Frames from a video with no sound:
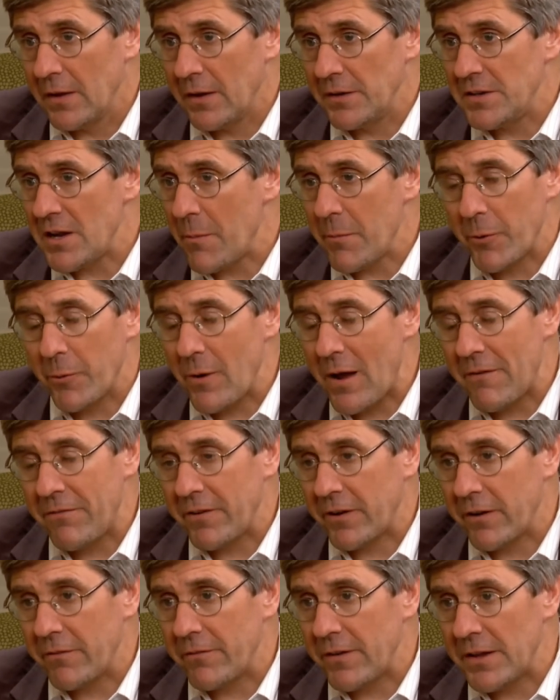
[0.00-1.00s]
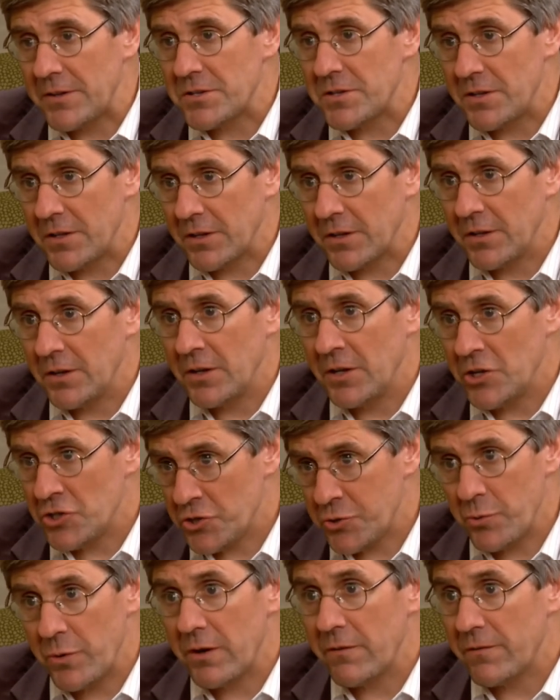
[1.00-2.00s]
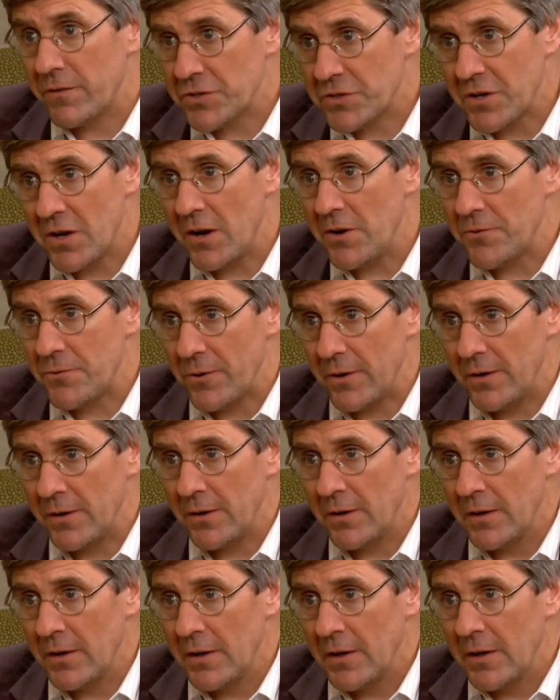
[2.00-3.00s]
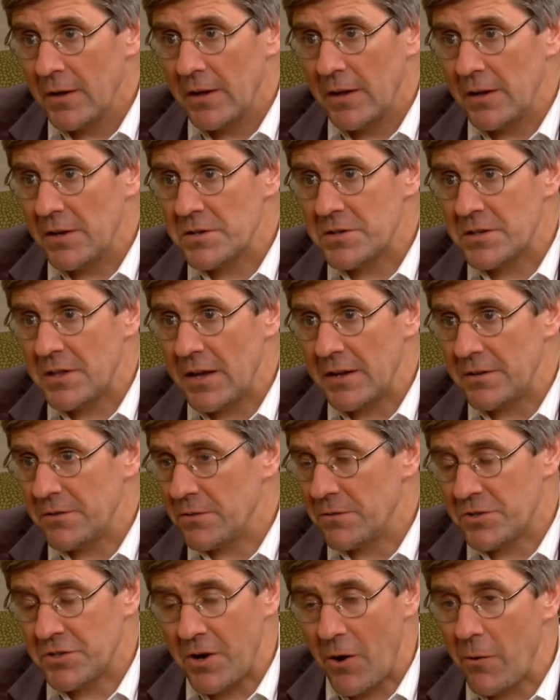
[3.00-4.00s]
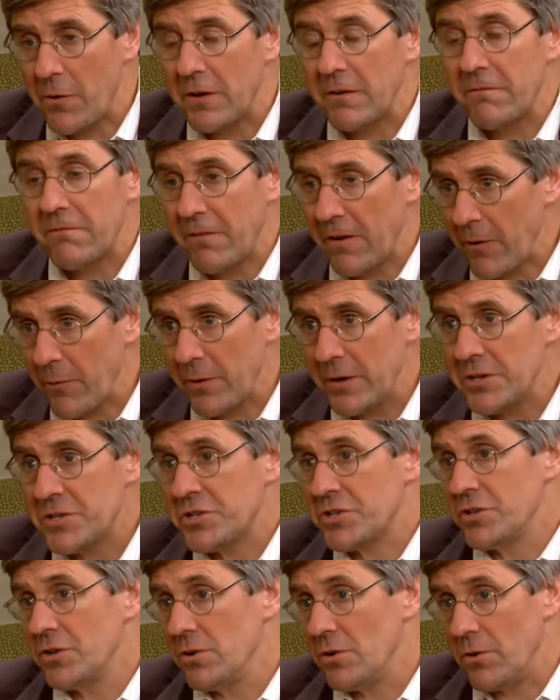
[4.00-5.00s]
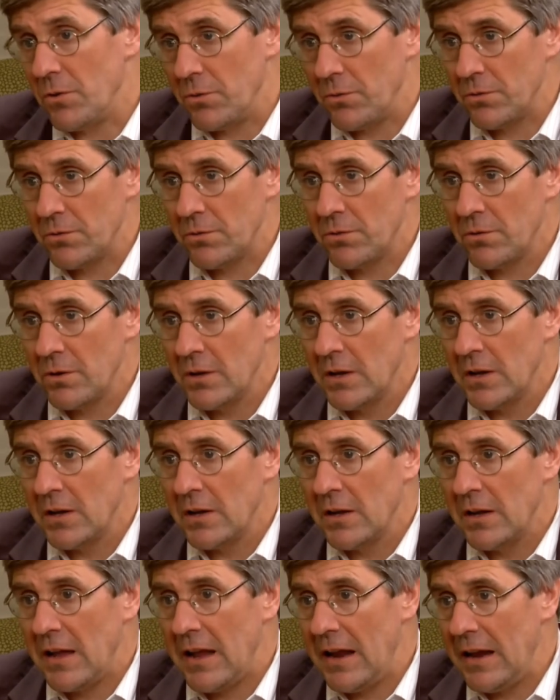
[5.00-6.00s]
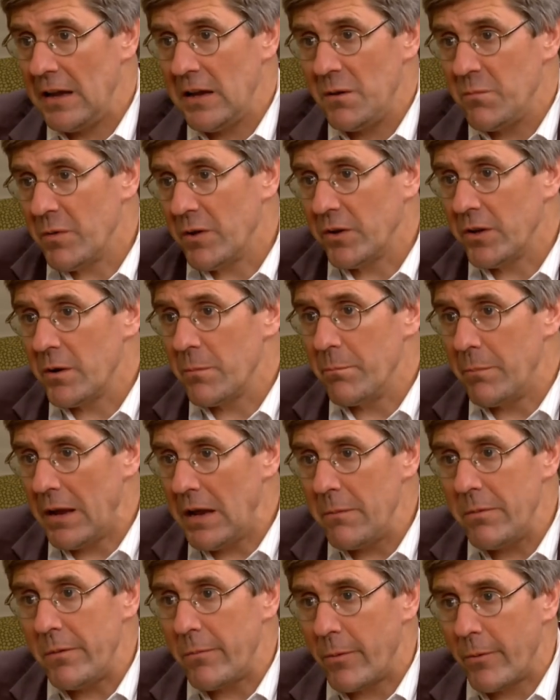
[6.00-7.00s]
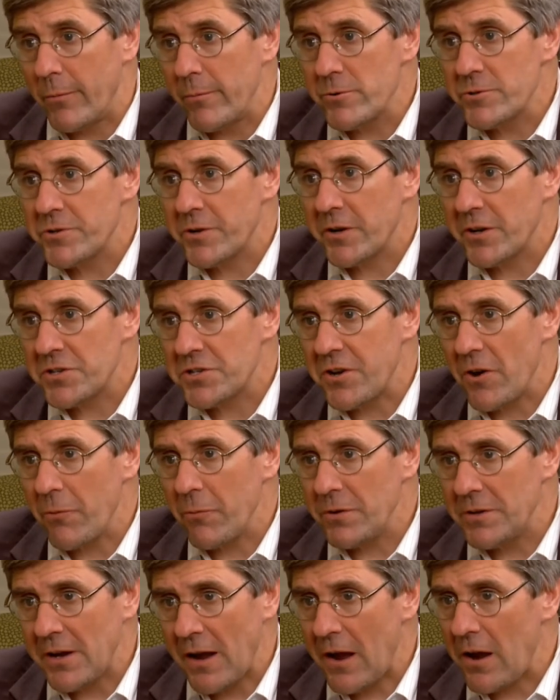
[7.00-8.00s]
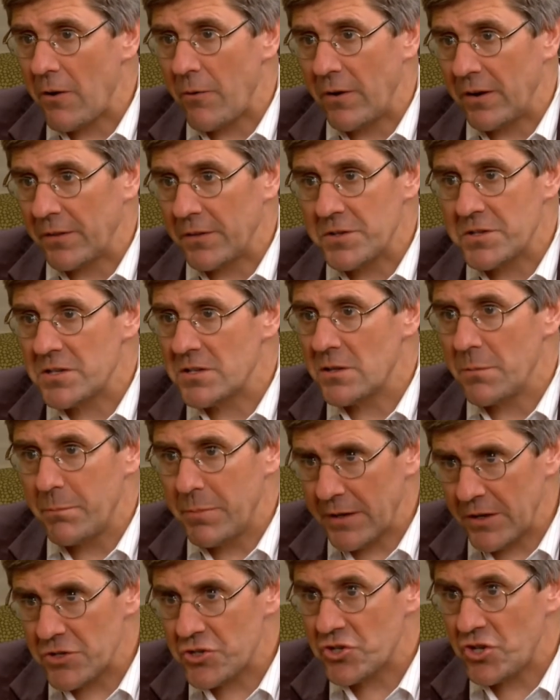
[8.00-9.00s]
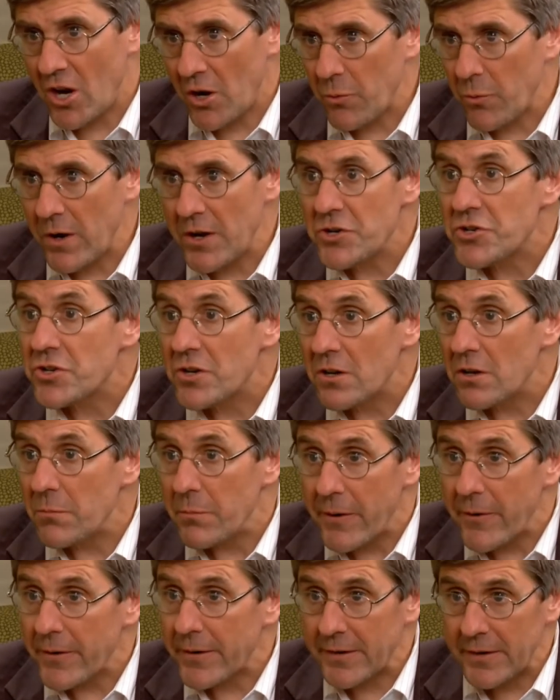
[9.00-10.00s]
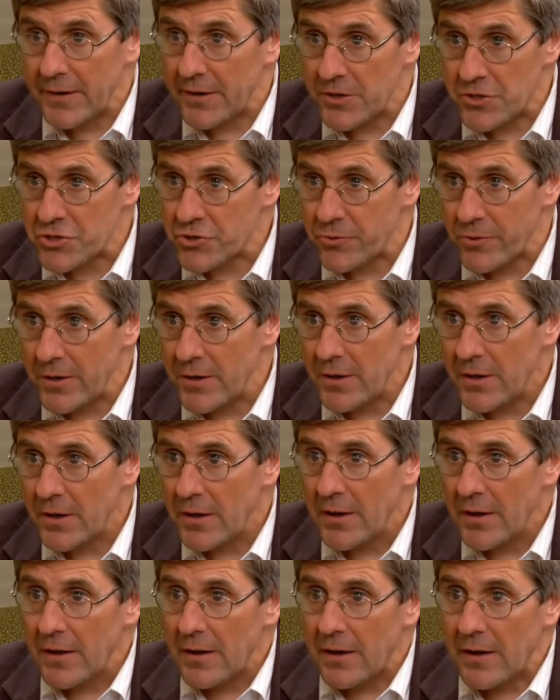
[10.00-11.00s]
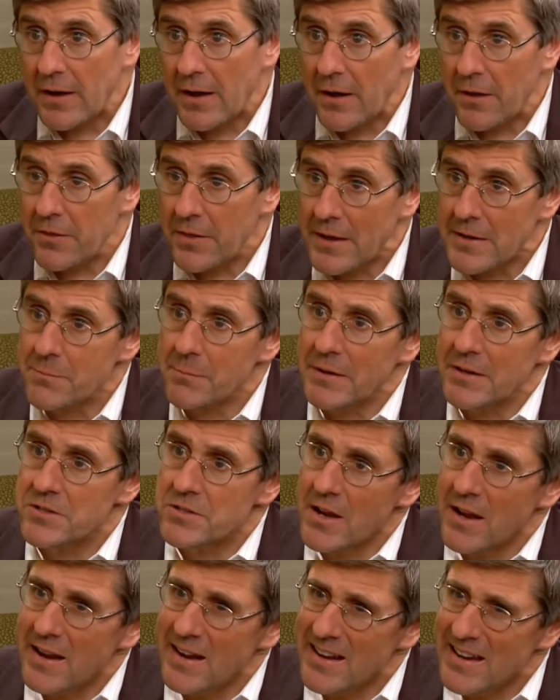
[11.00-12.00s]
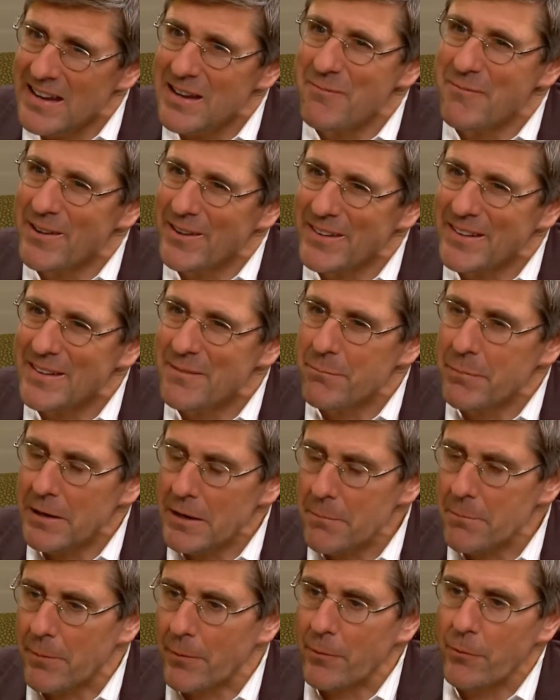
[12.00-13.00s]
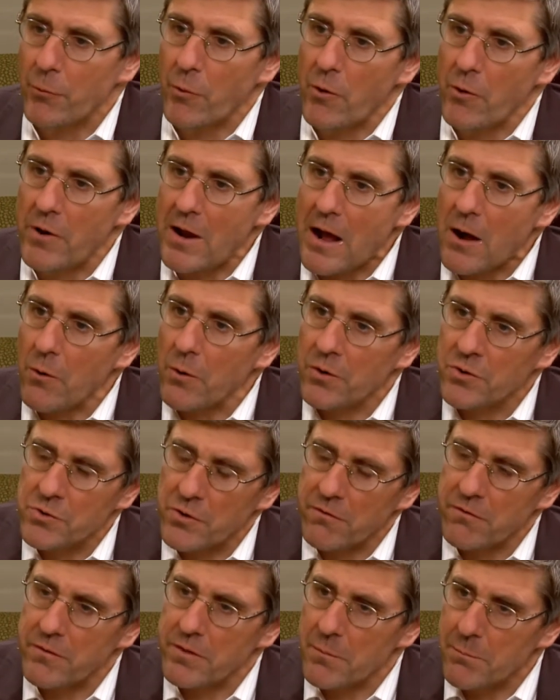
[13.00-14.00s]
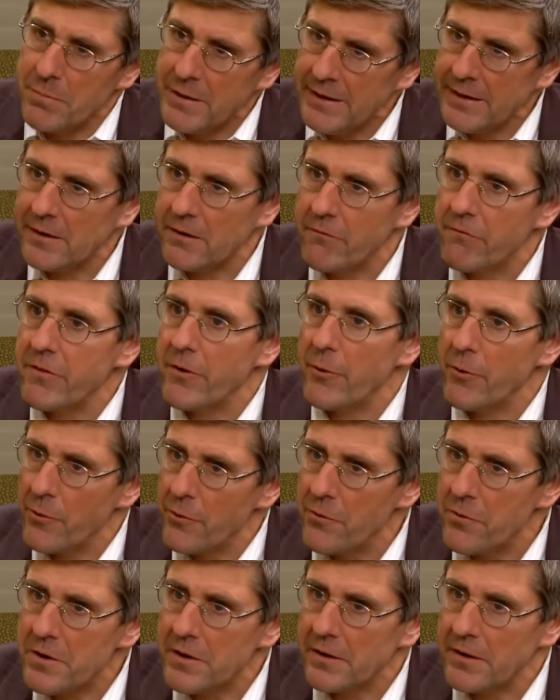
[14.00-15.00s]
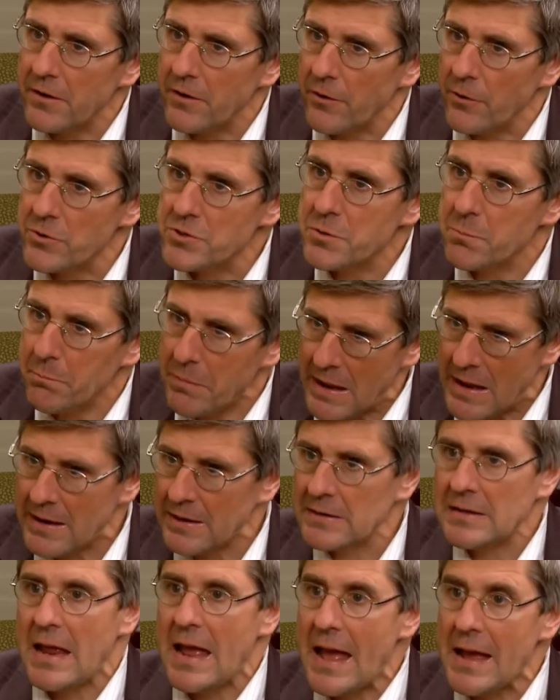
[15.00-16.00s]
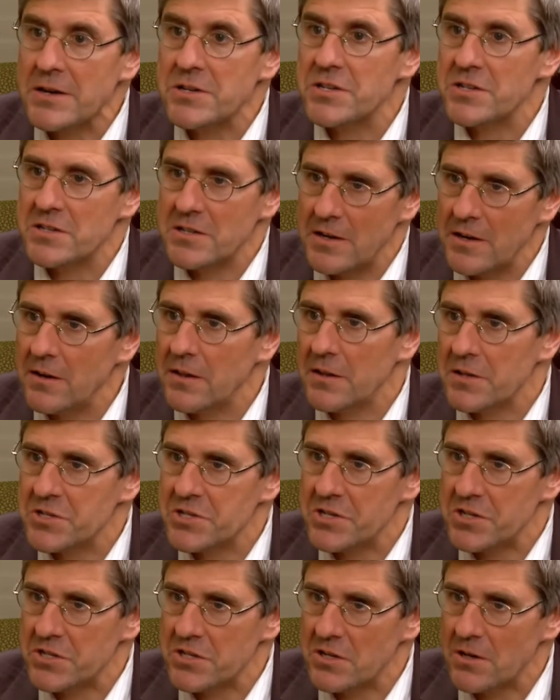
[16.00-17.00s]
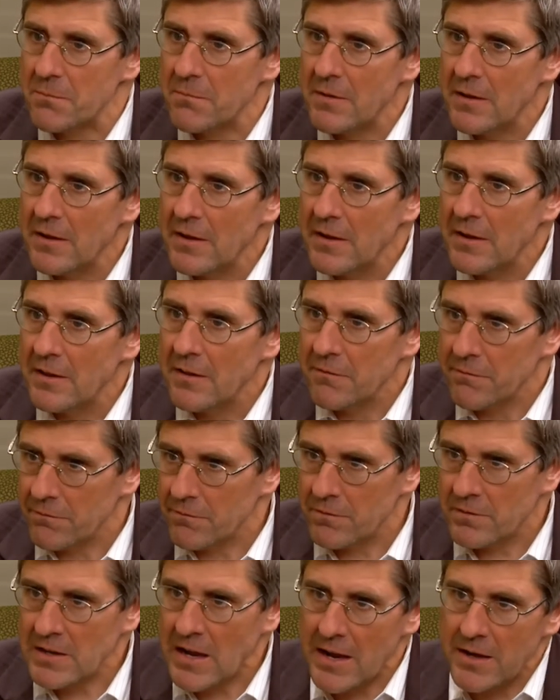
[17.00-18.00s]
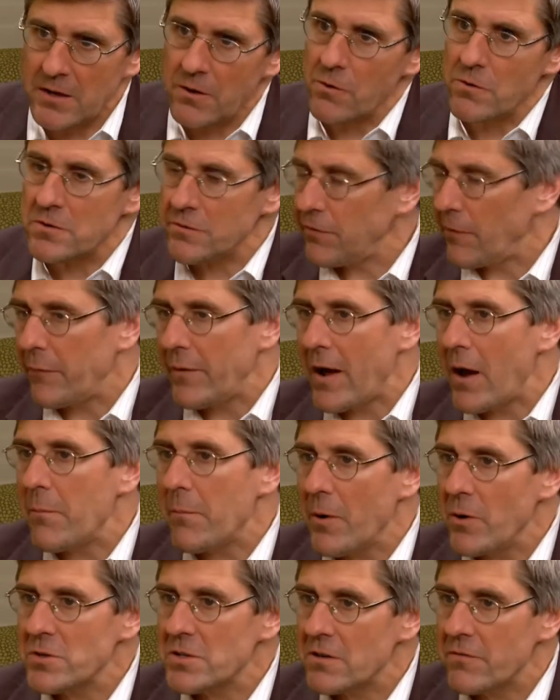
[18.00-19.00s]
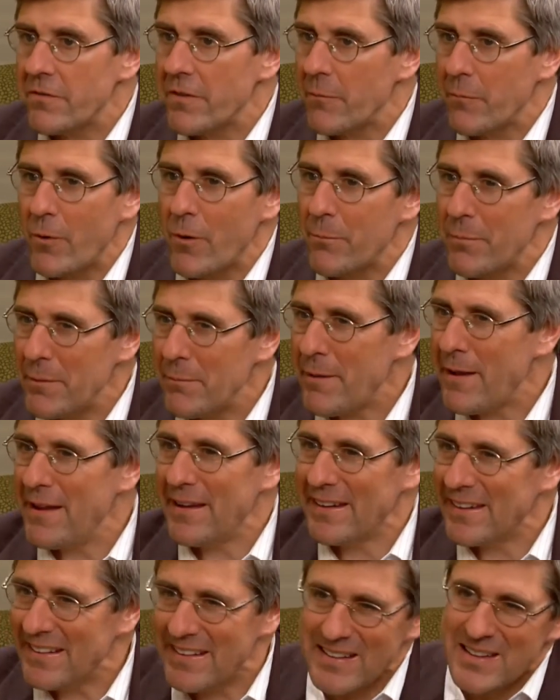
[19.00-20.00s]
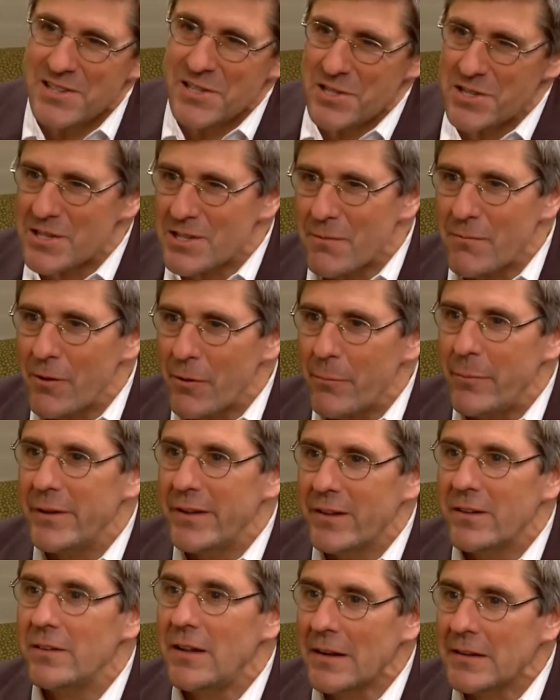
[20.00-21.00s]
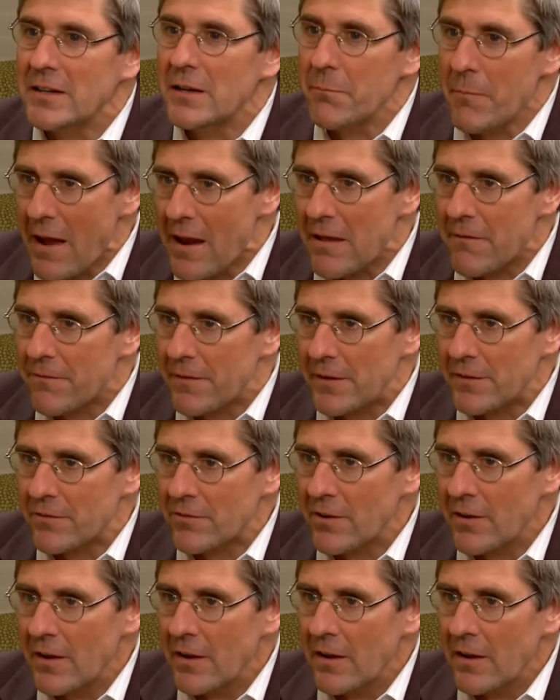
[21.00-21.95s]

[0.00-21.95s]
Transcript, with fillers: demographic events in the history of this country is that starting very soon, 80 million baby boomers are going to start retiring. This is the biggest generation in American history. Uh, that means 80 million people who are now sort of in the peak of their earning years and paying taxes into the system. 10 years from now, most of them won't be paying into the system, they'll be collecting benefits.